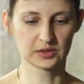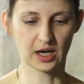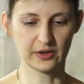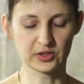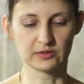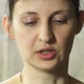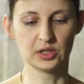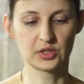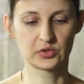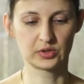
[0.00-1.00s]

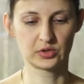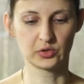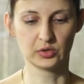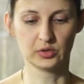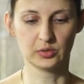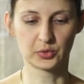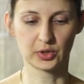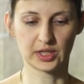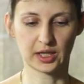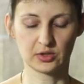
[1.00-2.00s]
afterwards to
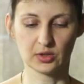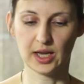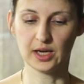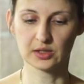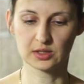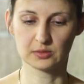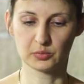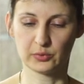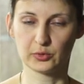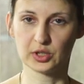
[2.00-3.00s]
protect your layers
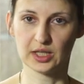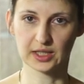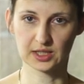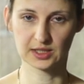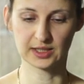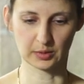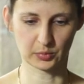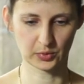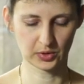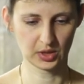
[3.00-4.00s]
before the next
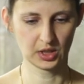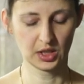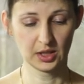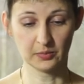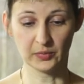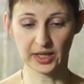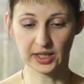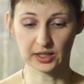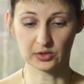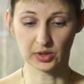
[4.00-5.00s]
step. And by
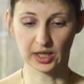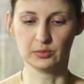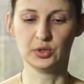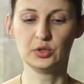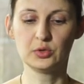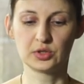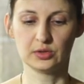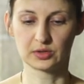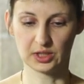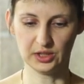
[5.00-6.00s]
that, you can reduce
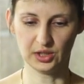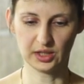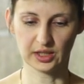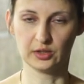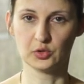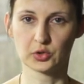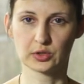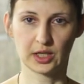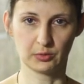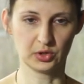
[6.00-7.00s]
your cleaning and you also
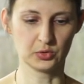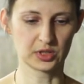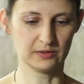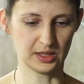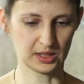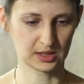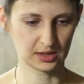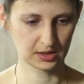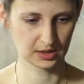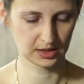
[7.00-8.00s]
can reduce the
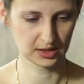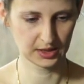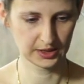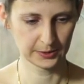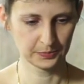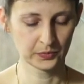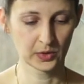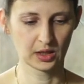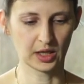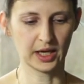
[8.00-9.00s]
waste.
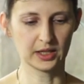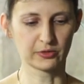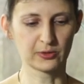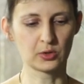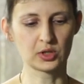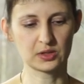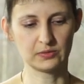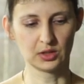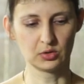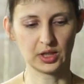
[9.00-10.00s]
And of course,
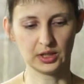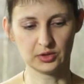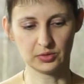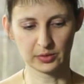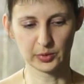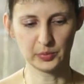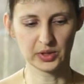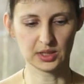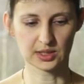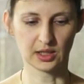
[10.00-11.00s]
we are looking into
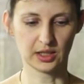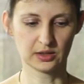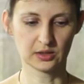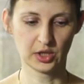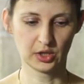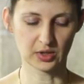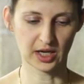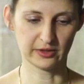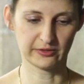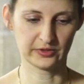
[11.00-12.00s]
equipment design to
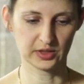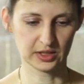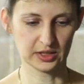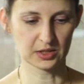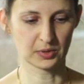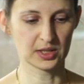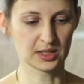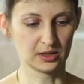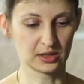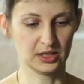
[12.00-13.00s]
have
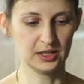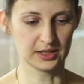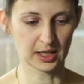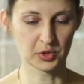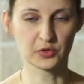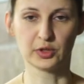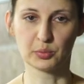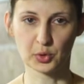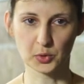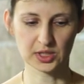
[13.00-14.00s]
intrinsically clean and damage-free
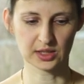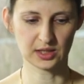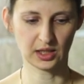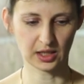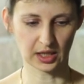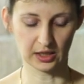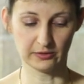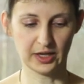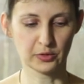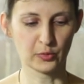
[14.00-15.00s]
processing
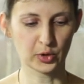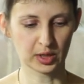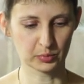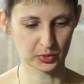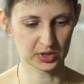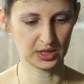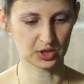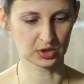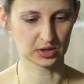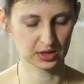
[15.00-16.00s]
and way of working
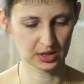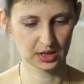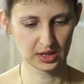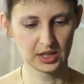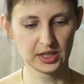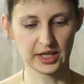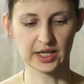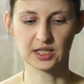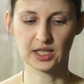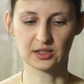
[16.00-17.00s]
procedures.
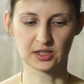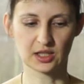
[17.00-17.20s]
As said, the